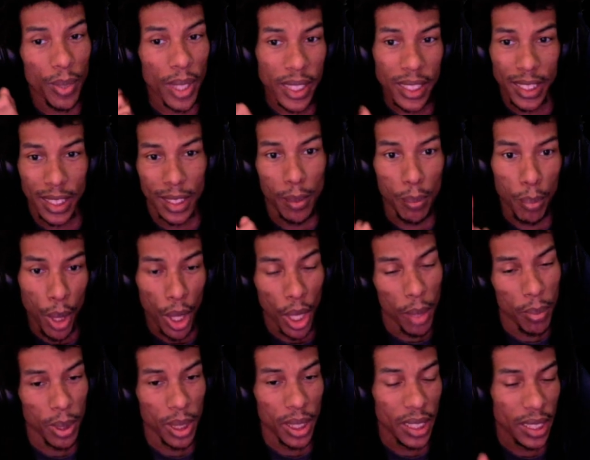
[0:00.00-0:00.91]
raising the
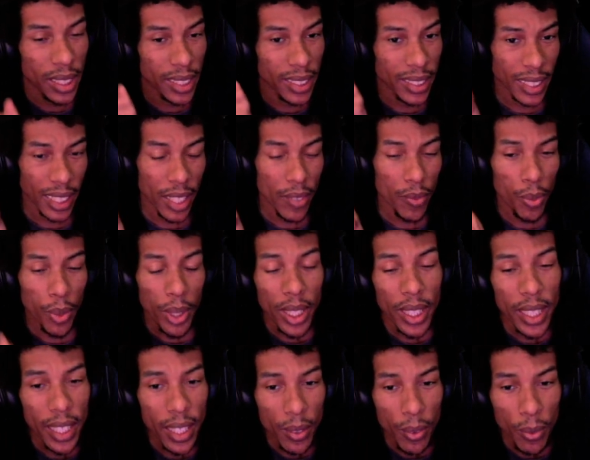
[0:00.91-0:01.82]
bar because if we
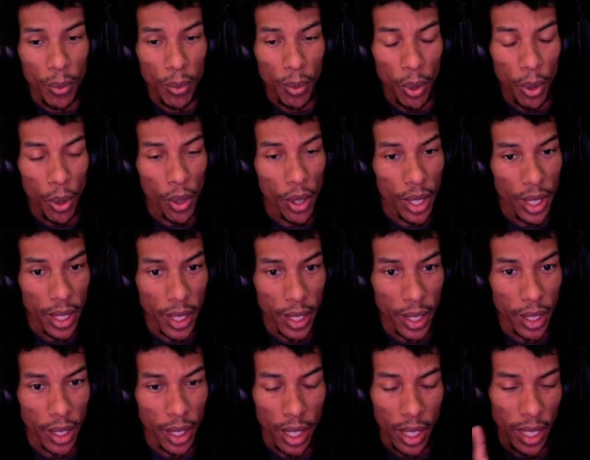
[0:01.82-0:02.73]
get
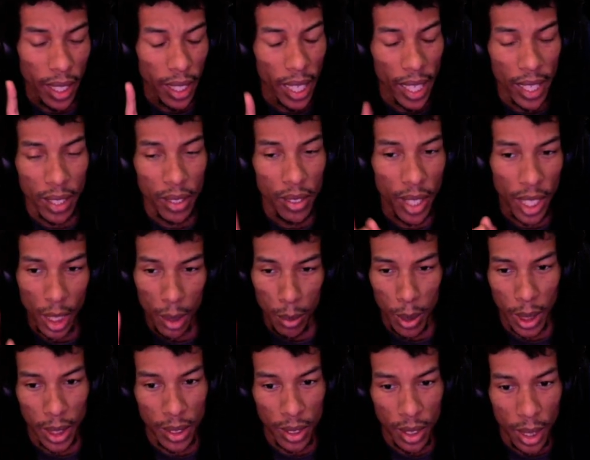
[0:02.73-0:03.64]
Hornier, I don't know how to
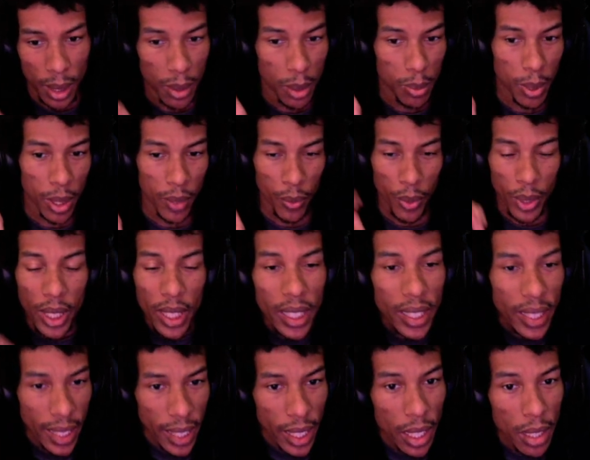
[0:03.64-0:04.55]
pronounce their names, but if we
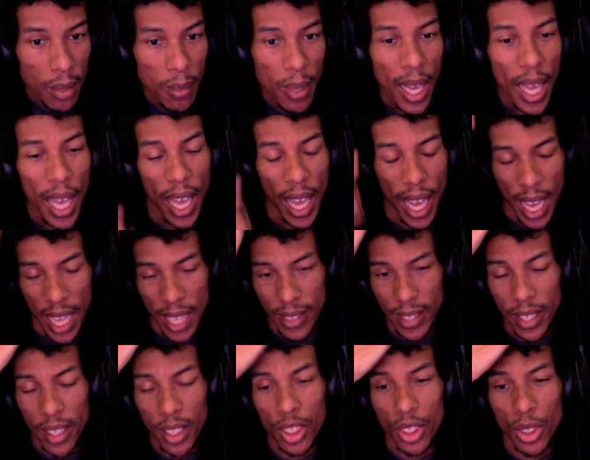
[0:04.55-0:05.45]
get them and
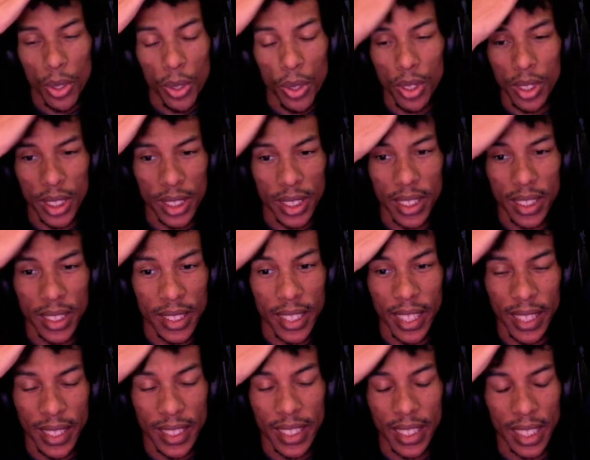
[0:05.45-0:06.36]
they're as cool as this
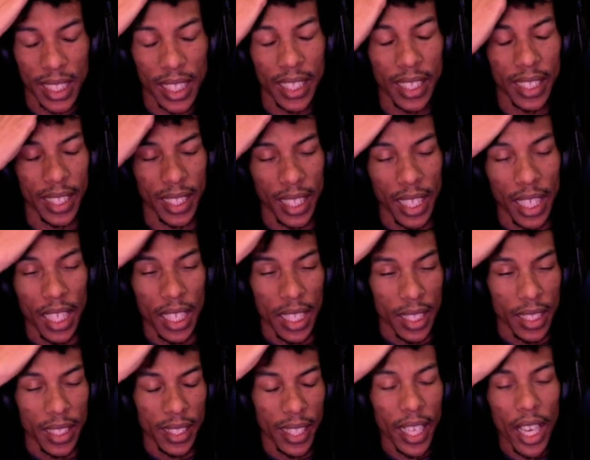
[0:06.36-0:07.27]
dancing lady,
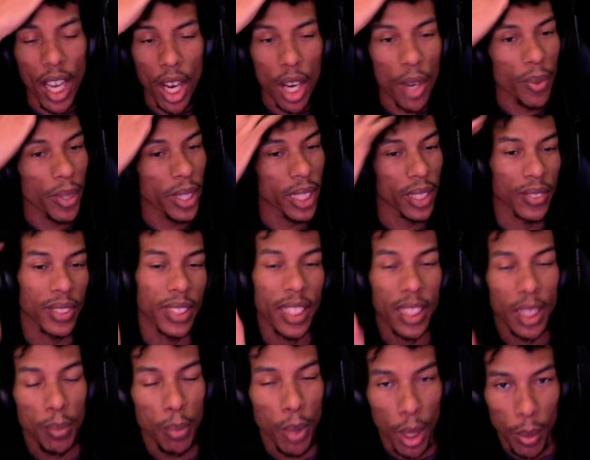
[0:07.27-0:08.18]
they already have
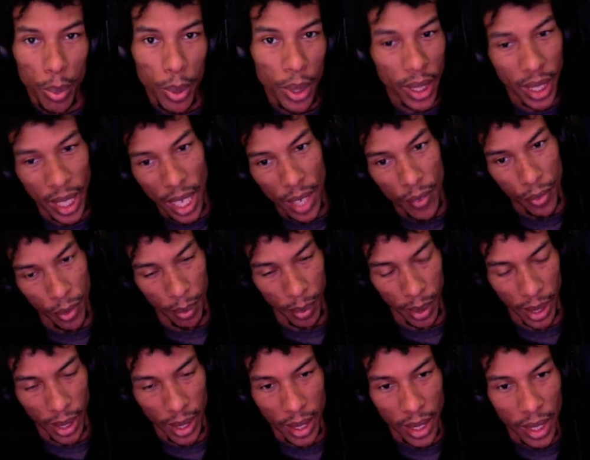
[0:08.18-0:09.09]
set the bar pretty high for
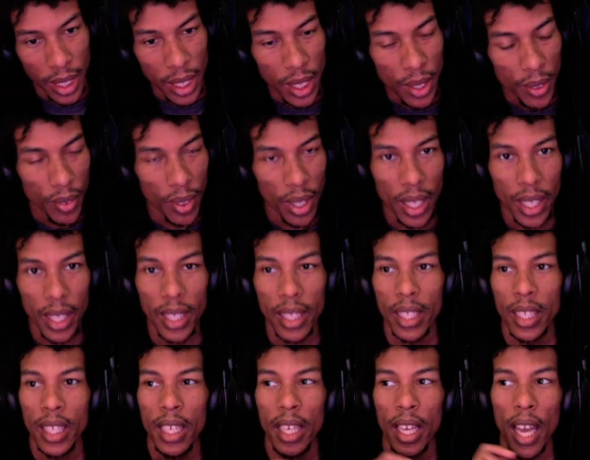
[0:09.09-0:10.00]
me, right?
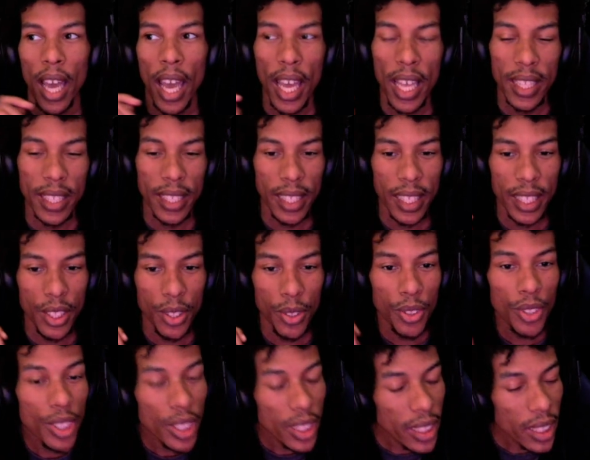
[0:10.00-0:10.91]
And then you
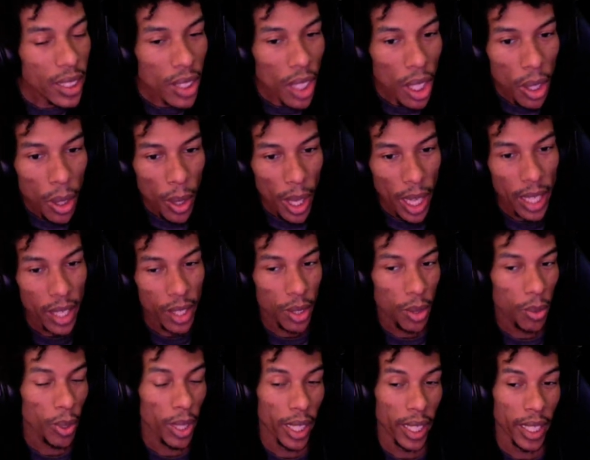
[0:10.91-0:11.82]
could go out of
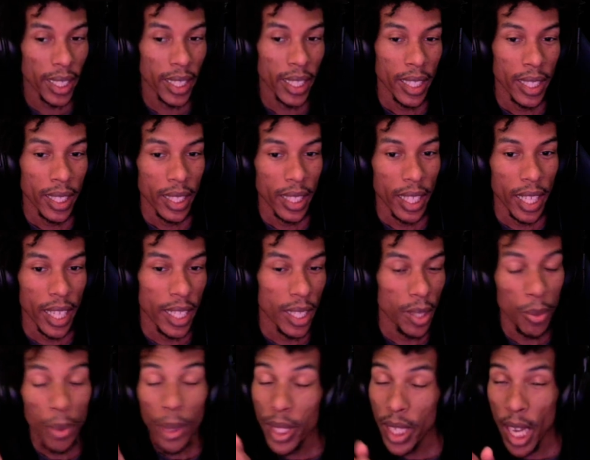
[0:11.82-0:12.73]
the way, and
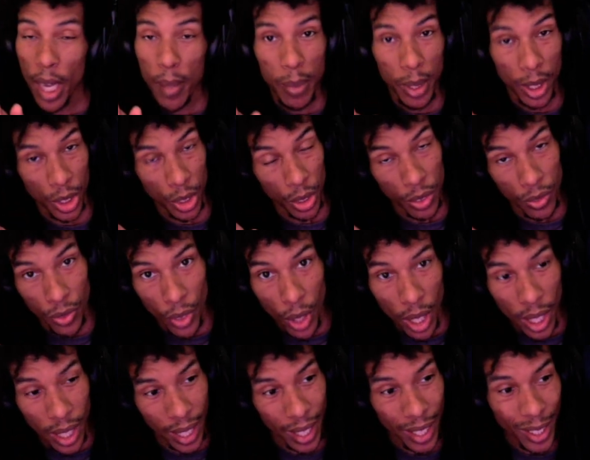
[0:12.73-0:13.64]
it would not be too
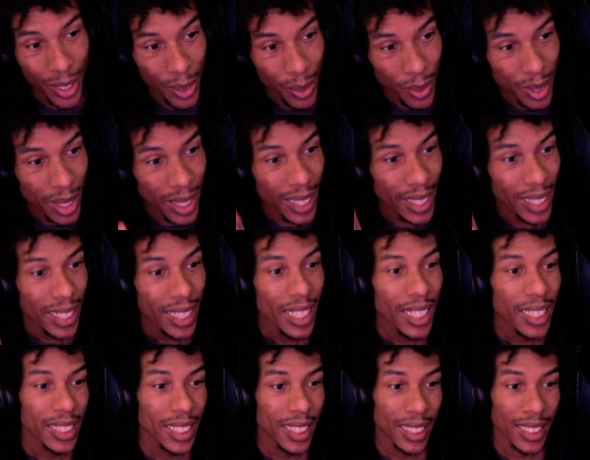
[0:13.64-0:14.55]
far out of the way
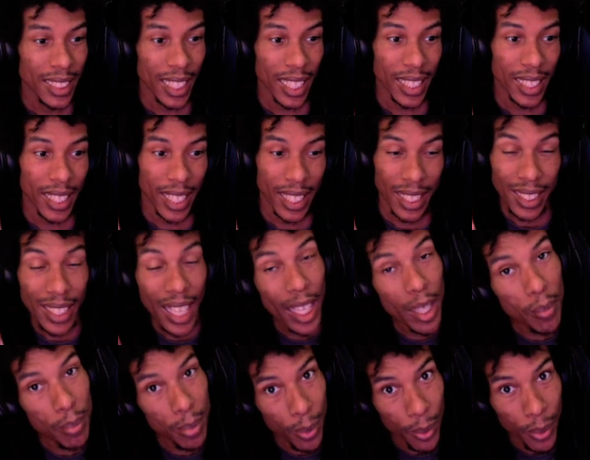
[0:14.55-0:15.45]
to say that
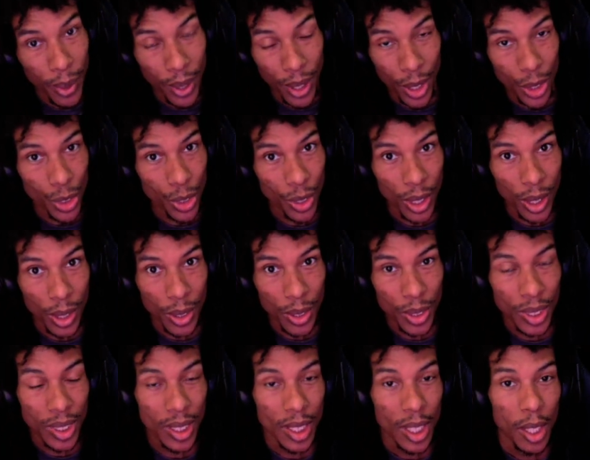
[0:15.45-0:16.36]
Nightborn are
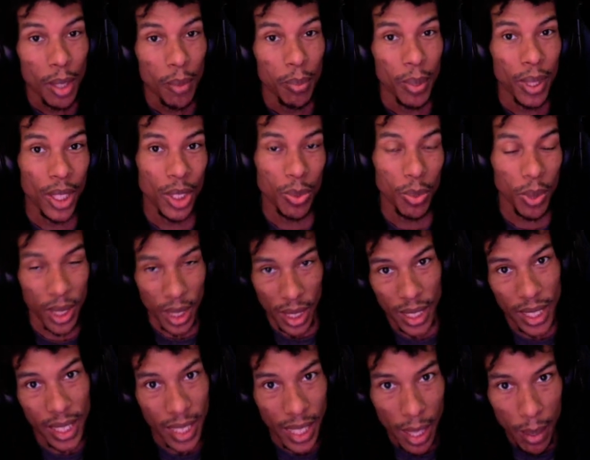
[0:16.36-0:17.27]
trolls, because we did
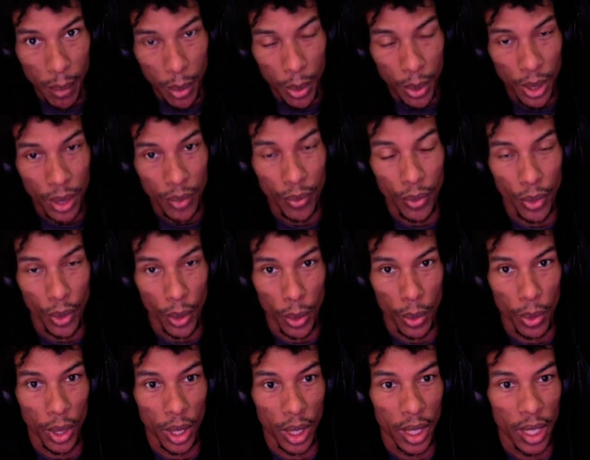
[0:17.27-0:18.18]
get Nightborn for the
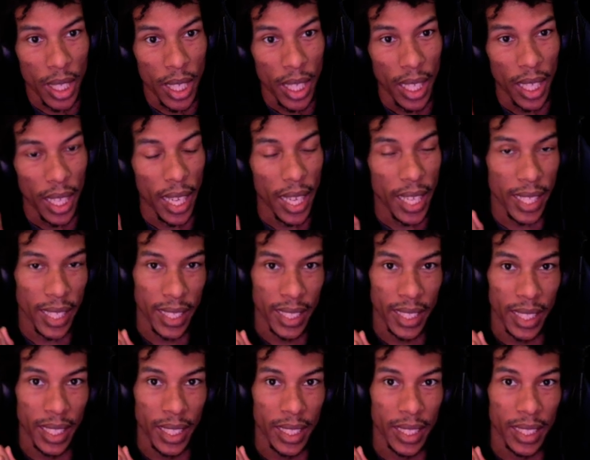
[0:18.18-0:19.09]
Horde,
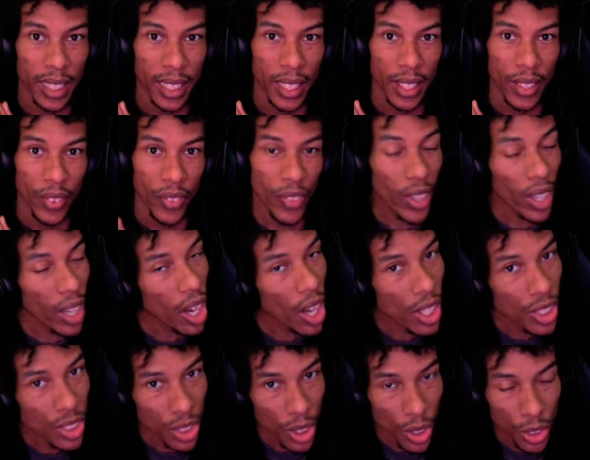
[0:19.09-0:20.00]
and they're
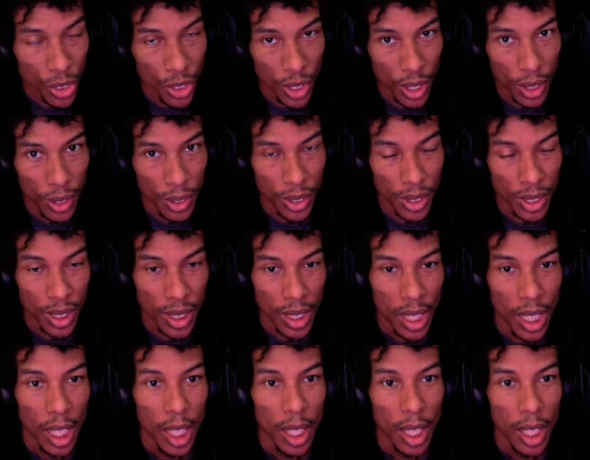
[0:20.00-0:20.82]
also trolls.